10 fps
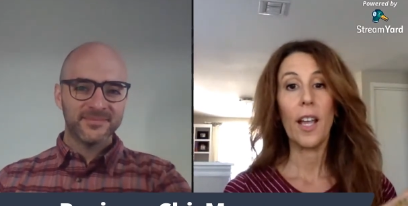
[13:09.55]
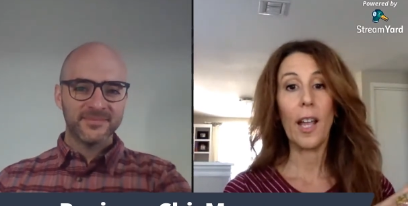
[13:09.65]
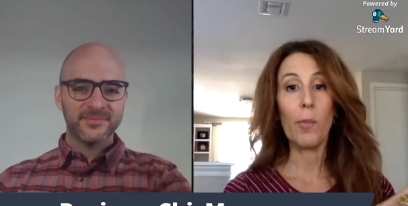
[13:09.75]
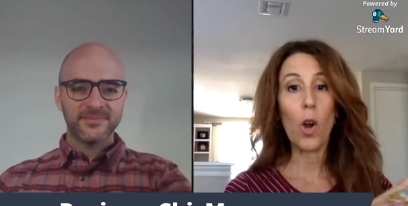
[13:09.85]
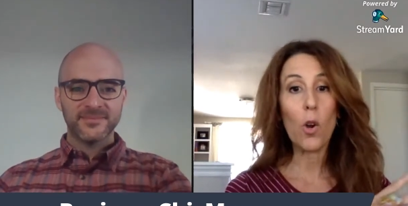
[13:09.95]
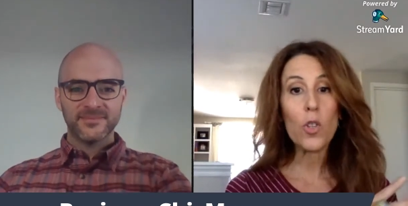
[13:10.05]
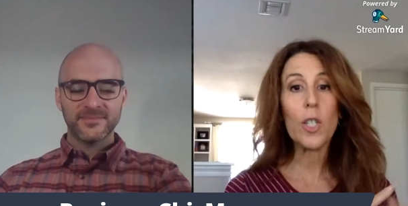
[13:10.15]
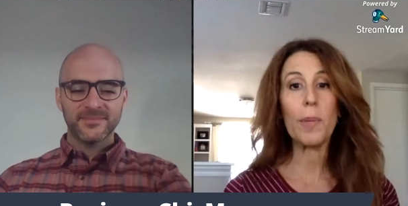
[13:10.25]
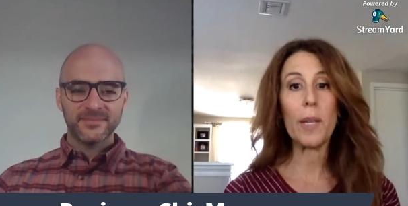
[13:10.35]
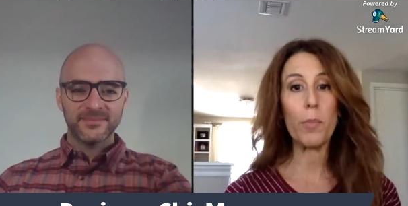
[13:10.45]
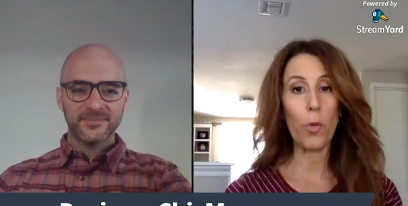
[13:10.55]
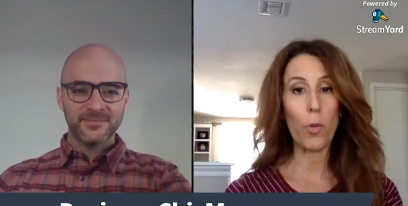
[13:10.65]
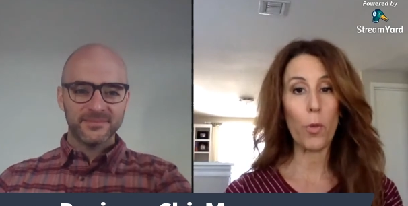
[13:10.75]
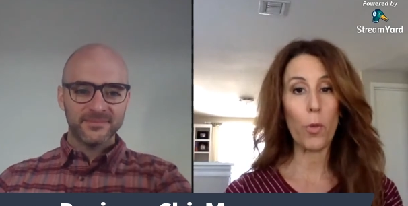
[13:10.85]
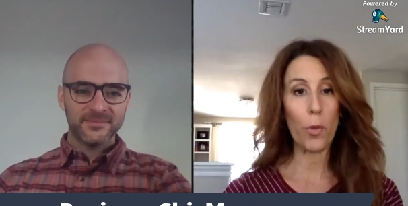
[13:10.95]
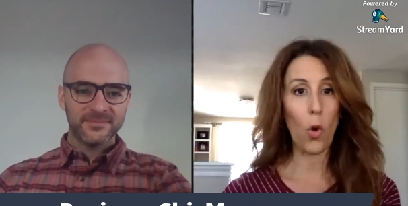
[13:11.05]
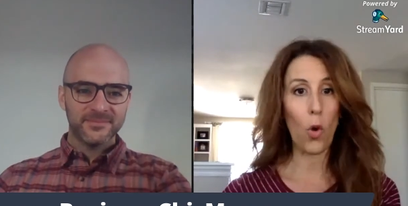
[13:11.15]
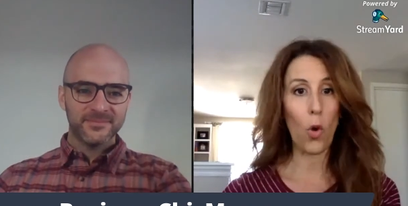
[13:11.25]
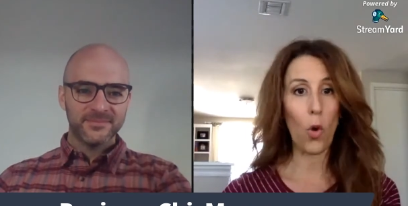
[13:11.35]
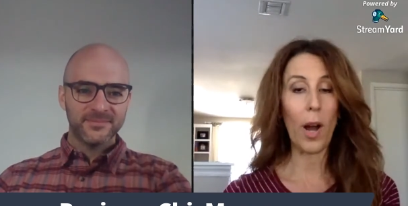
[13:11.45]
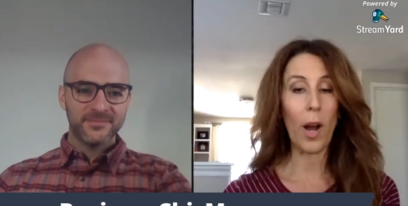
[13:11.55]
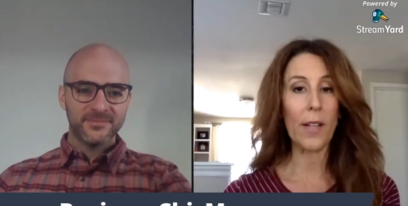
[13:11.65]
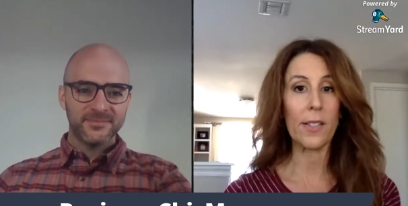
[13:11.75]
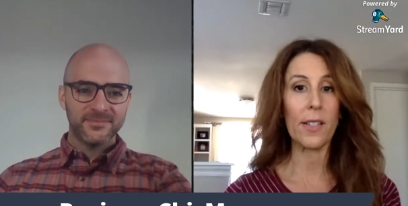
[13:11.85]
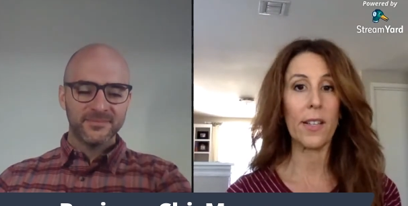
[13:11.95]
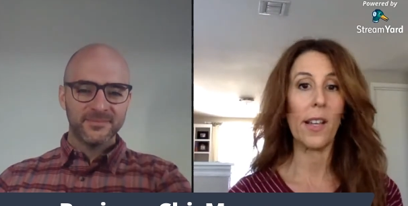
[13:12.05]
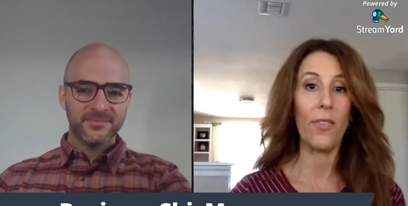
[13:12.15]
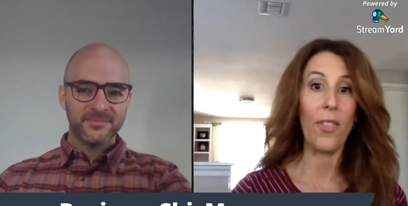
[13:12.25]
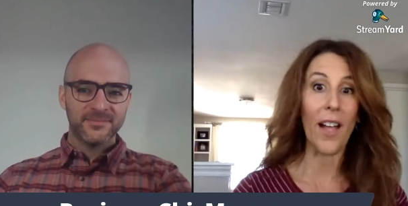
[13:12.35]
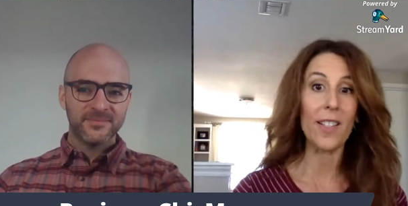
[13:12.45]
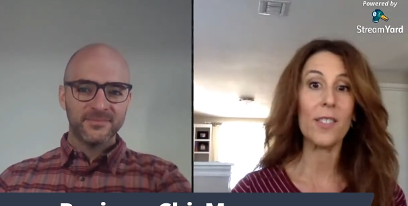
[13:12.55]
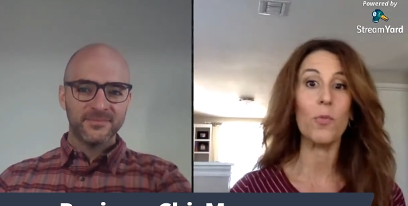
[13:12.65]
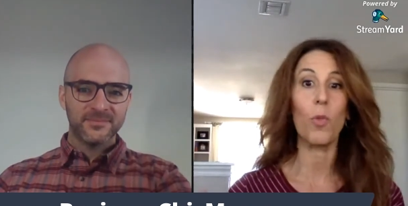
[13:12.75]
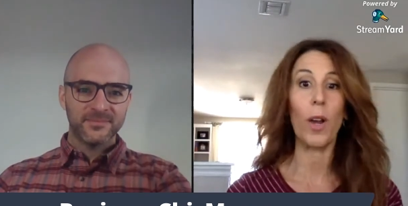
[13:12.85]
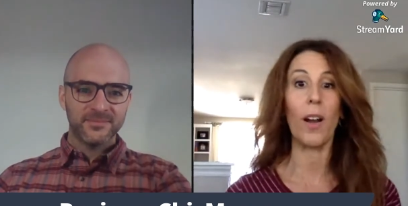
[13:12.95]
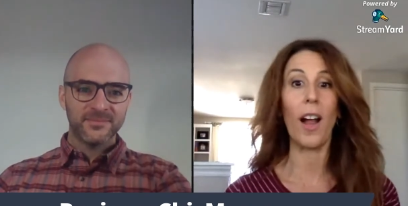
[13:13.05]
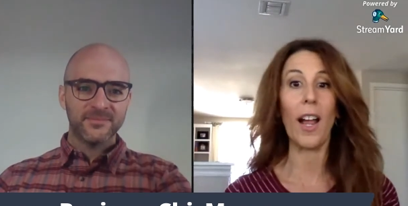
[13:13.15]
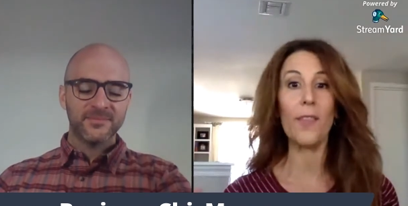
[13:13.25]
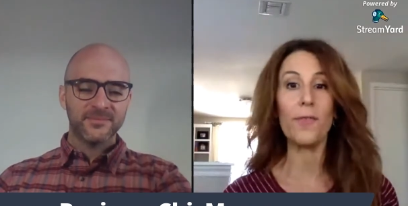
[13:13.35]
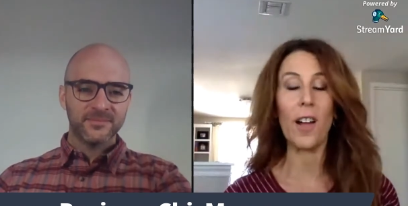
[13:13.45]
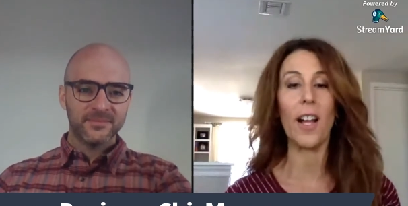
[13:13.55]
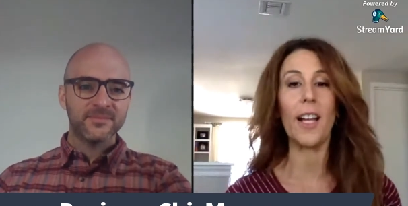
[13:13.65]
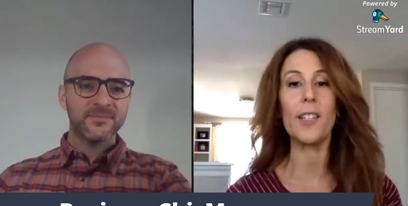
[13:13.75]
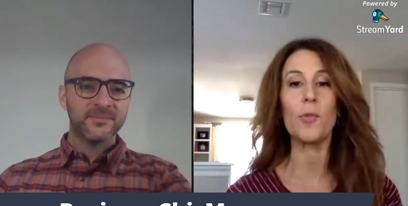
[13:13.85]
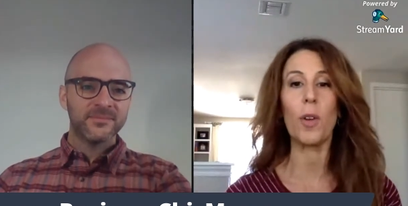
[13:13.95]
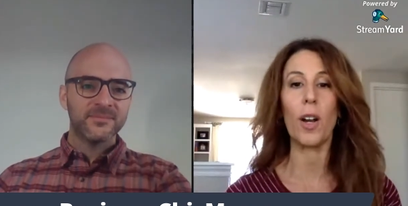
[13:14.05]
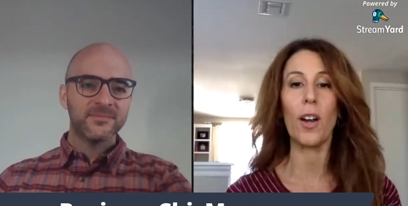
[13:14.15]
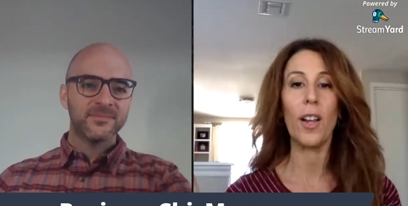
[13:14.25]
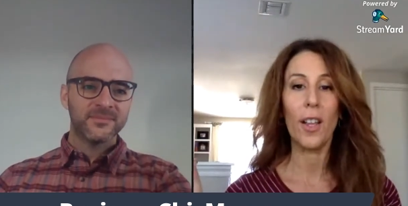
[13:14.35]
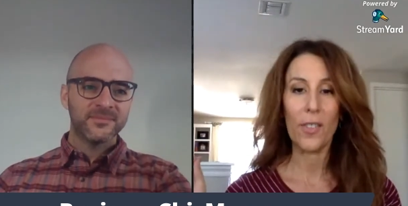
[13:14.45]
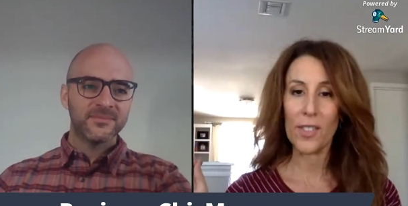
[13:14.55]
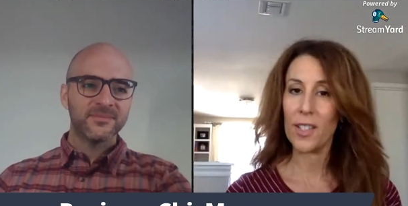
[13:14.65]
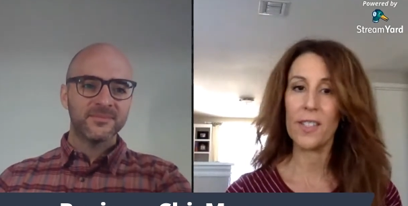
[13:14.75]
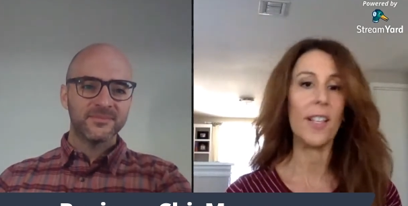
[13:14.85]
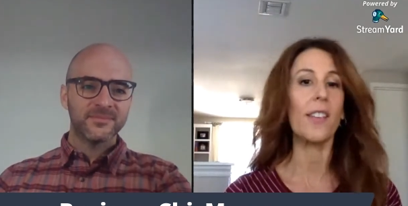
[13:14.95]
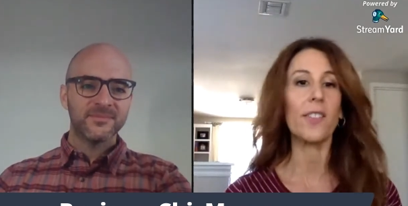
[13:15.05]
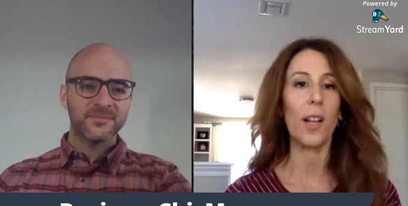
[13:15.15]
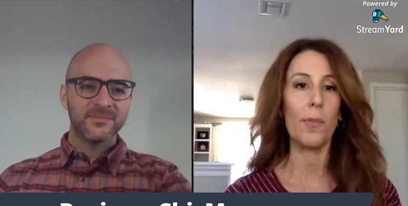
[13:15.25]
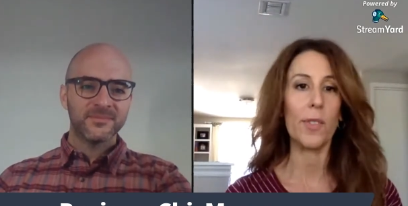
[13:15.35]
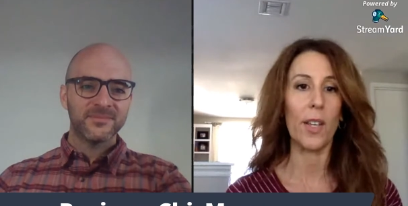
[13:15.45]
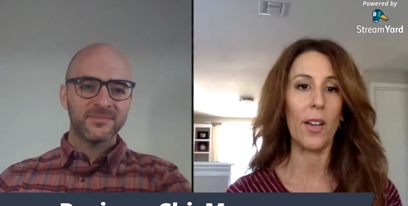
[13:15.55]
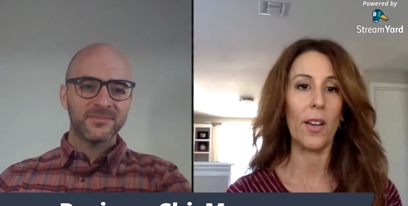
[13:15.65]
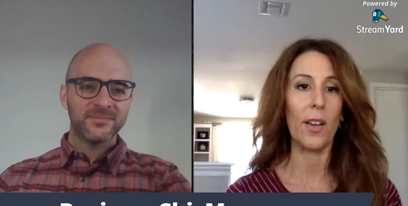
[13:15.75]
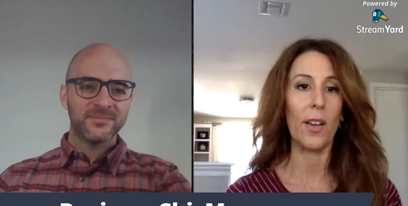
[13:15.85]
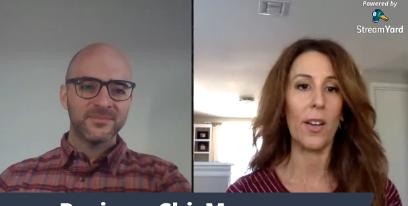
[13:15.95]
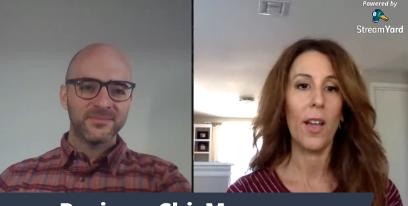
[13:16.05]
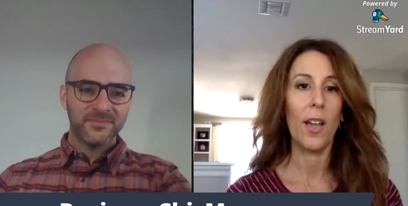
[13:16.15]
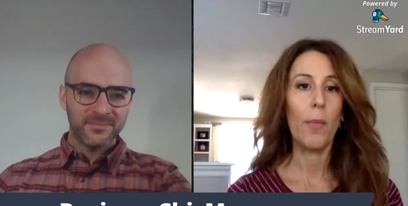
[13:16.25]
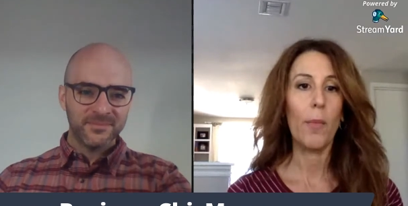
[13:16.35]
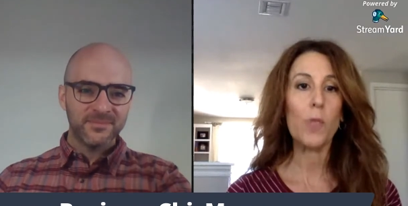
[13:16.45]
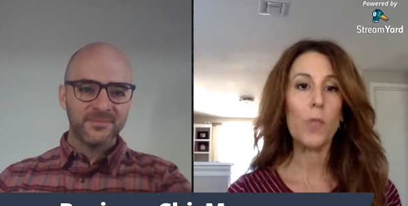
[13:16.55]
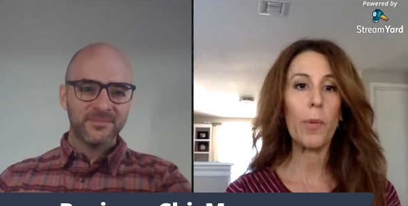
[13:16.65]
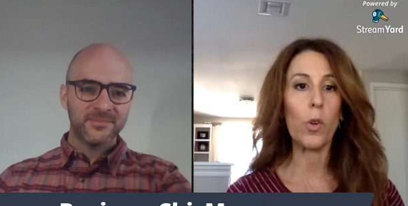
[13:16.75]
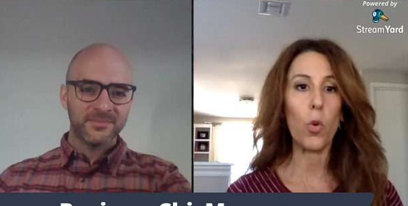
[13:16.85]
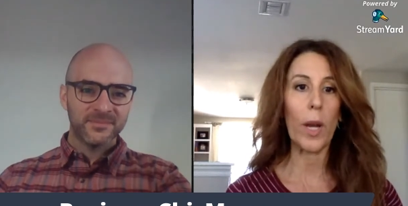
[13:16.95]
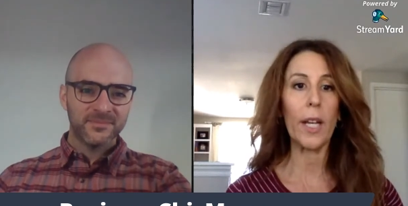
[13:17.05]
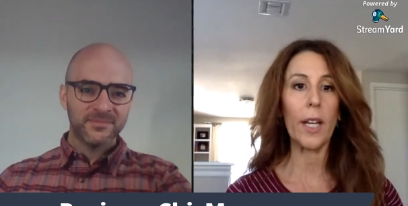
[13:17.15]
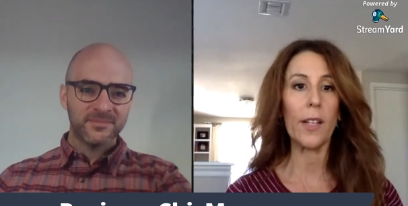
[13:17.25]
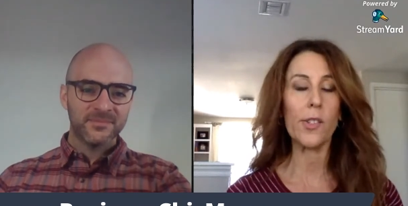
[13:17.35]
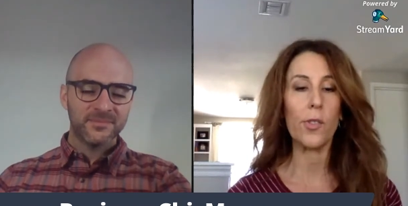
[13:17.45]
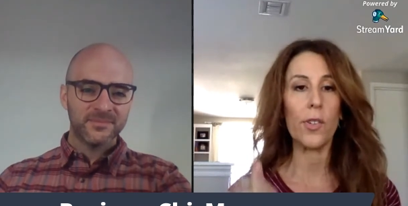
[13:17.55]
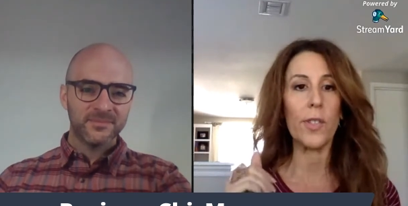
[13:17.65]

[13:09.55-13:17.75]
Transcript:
Speaker 1: am coaching people through the whole process and that's where I find where the success comes in. Most people will quit as